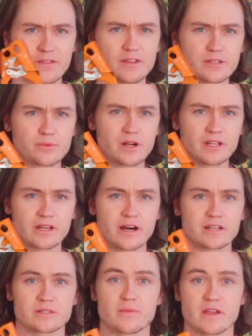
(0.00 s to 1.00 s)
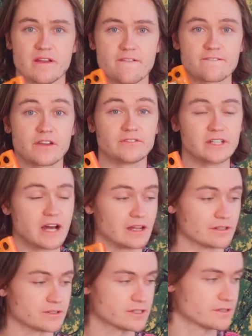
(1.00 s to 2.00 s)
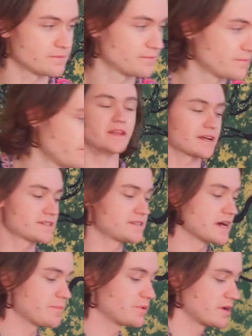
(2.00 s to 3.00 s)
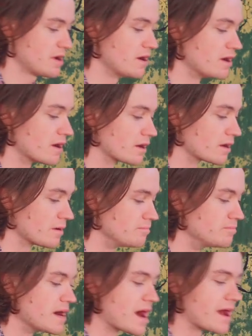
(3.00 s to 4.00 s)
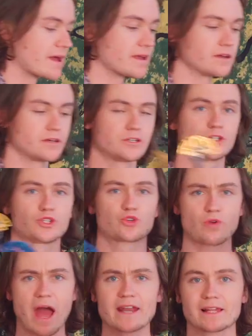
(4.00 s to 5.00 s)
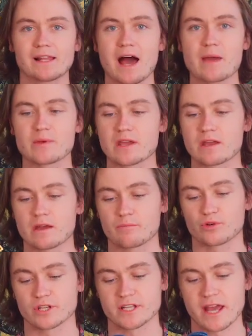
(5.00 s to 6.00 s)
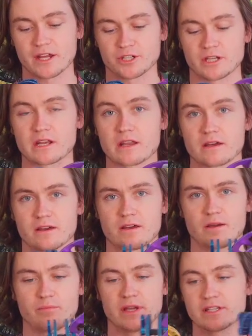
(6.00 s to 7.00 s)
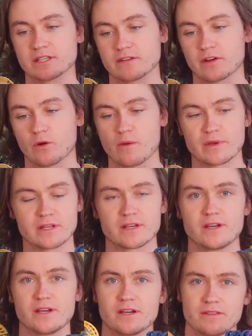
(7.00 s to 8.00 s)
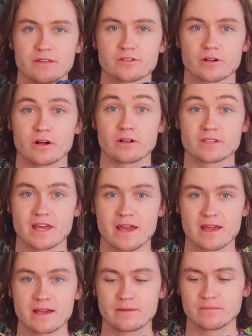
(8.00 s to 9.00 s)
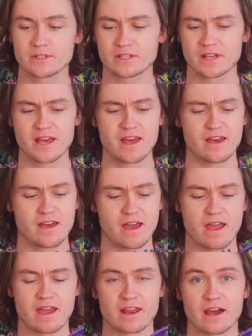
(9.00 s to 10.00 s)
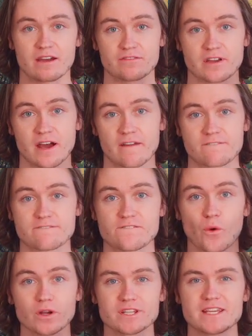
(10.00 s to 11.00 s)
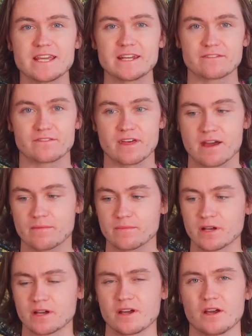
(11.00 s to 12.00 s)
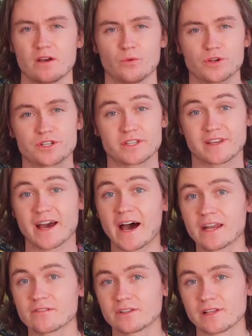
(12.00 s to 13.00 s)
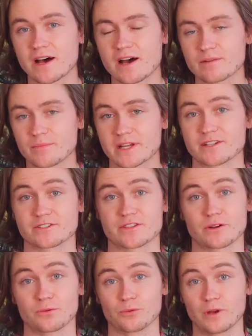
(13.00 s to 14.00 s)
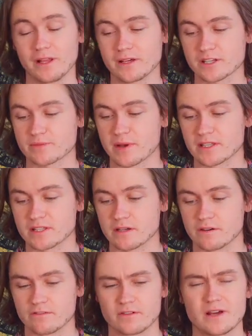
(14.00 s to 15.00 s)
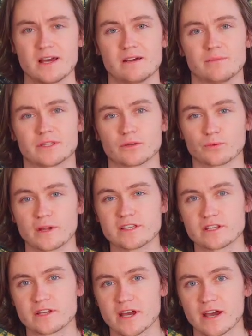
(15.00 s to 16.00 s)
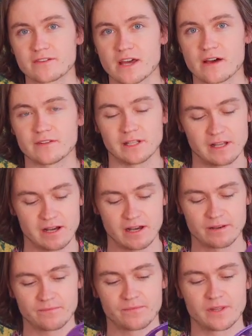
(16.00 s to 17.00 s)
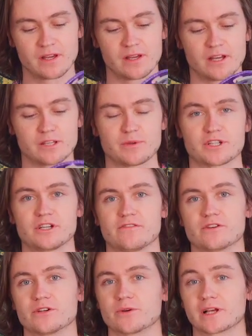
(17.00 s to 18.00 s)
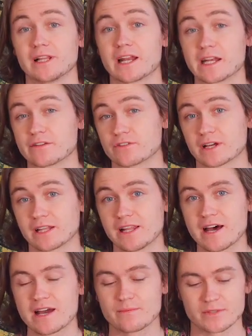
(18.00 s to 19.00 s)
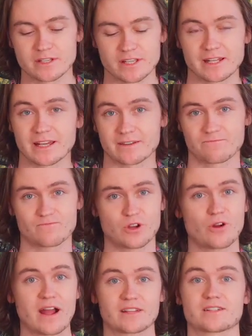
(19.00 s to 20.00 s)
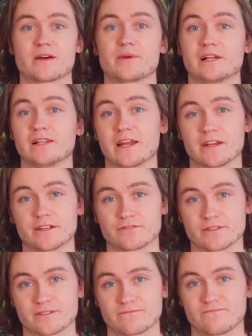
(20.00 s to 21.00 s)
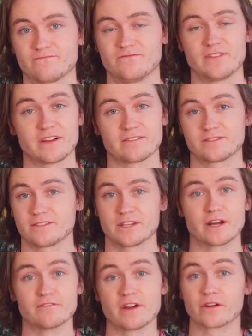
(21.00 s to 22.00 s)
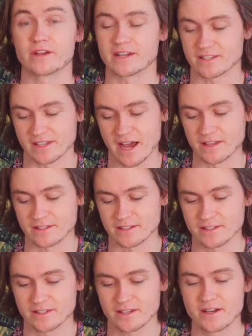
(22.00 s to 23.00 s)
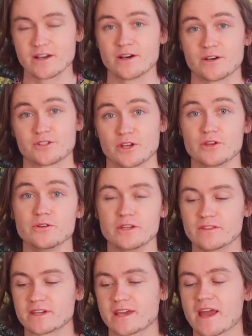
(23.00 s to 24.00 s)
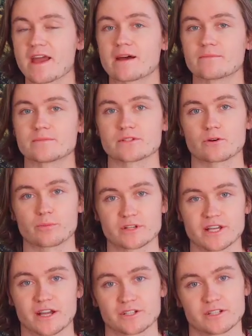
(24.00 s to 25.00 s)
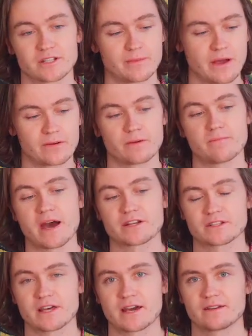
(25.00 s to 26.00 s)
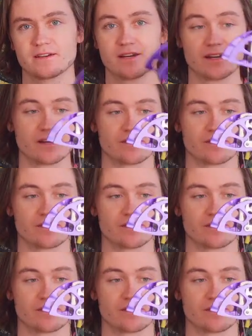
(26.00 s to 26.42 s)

This probably cost me $50. Next up are my trad climbing protection pieces of equipment. These are called cams, and I've got 14 of them, which is kind of a lot because they're really expensive, but the reason you have to have a lot, especially if you're doing a lot of different climbs, is that like cracks come in a lot of different, varying sizes. So you need the cams or protection to be able to match that.